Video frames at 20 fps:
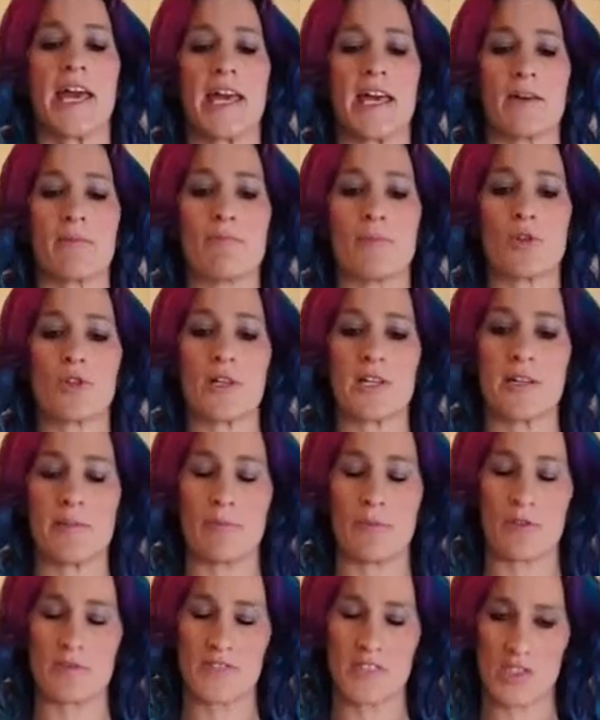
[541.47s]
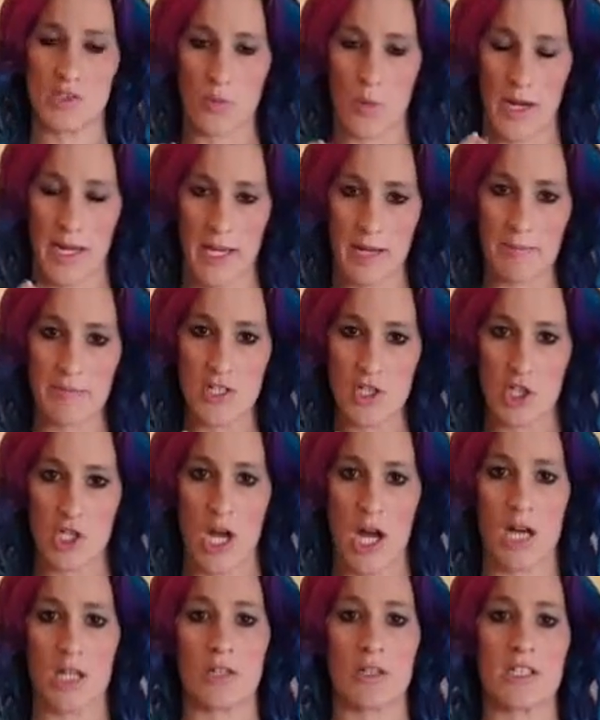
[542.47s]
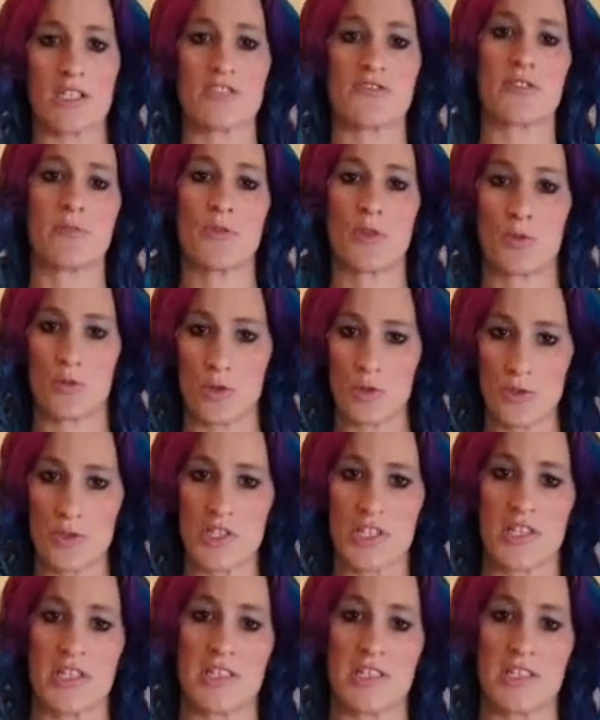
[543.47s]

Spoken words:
It moves its way up the chakras from the root,